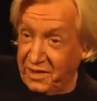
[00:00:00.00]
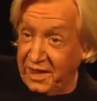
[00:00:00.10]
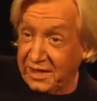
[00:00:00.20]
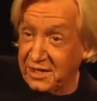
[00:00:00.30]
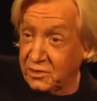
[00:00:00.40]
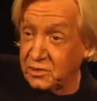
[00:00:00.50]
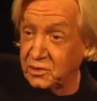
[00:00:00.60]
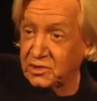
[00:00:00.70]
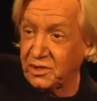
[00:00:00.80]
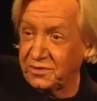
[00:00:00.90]
Annie, could
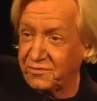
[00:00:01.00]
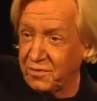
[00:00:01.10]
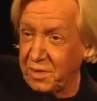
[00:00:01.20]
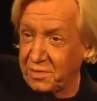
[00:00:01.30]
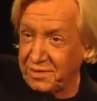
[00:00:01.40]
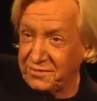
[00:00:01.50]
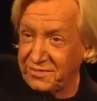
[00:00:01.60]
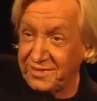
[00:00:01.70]
you show it for me, please?